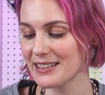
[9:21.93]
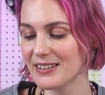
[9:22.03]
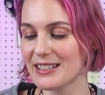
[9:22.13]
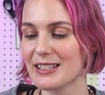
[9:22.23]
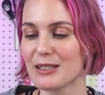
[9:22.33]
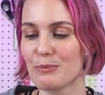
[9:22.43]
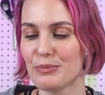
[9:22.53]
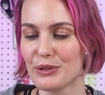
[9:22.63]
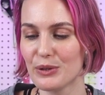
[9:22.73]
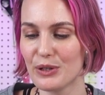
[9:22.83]
there is this
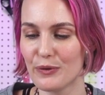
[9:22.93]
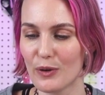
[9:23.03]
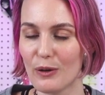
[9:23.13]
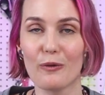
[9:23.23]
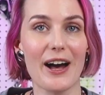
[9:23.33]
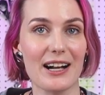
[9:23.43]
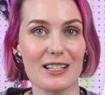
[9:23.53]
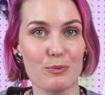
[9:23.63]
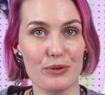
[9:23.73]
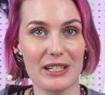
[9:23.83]
beautiful
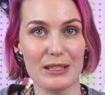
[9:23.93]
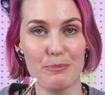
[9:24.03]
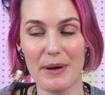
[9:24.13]
wax print